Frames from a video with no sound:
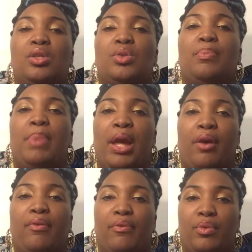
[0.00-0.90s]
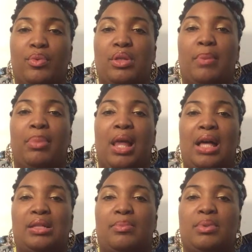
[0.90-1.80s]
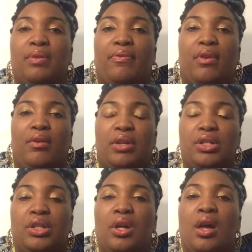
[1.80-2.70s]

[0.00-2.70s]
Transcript: to bear fruit, to blossom, to flourish.